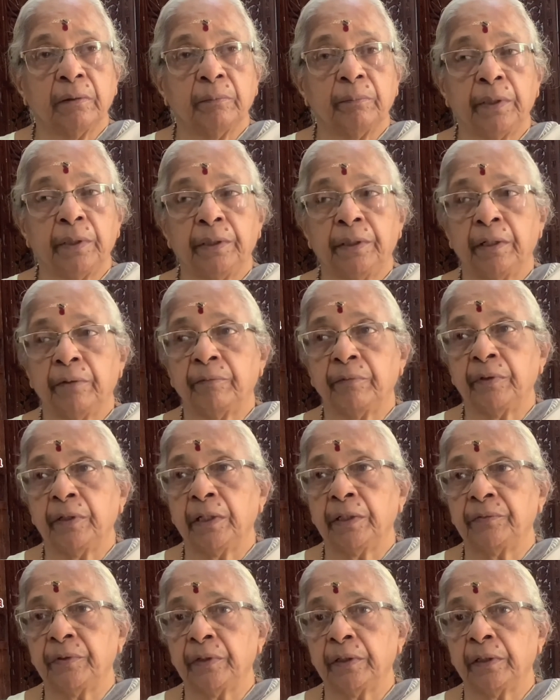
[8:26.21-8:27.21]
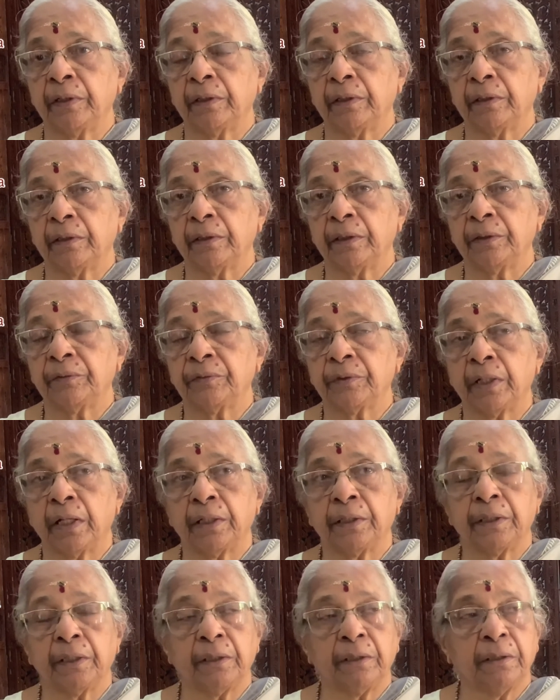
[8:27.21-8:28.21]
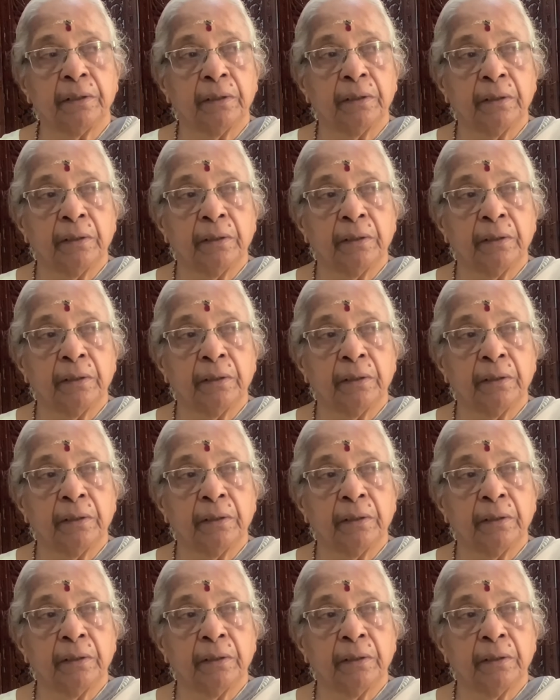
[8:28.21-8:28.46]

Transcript: But they won't listen. They started